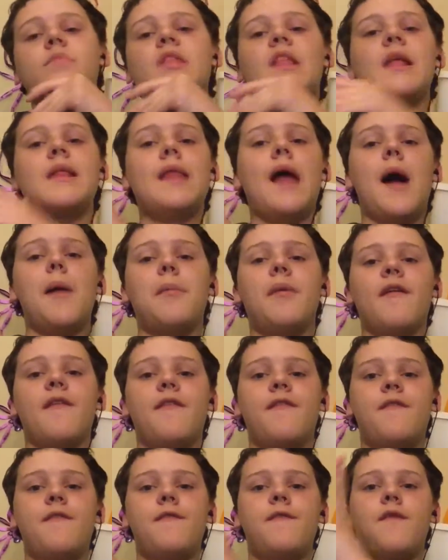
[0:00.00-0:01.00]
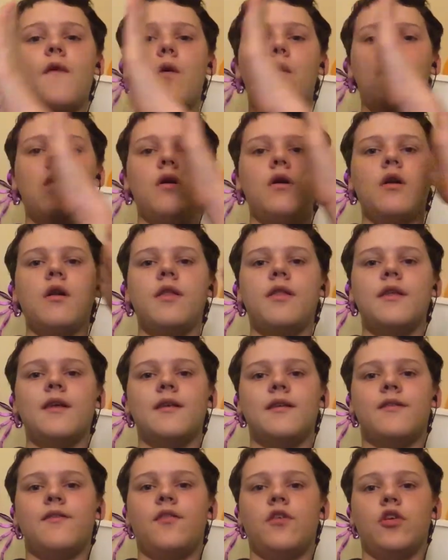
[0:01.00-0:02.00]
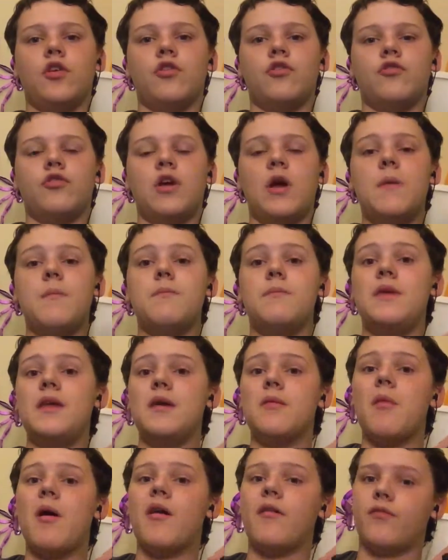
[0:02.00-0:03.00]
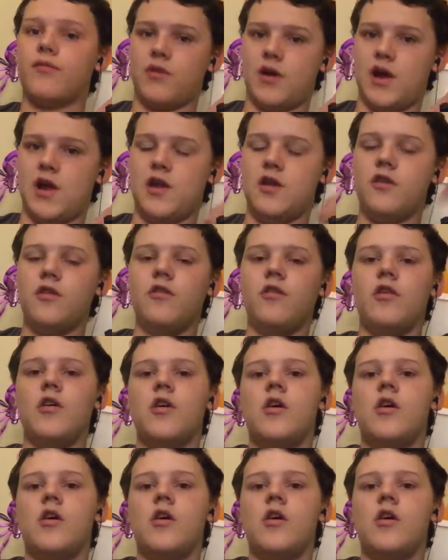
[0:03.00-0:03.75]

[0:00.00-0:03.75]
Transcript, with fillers: Now, before this field trip, me and my friend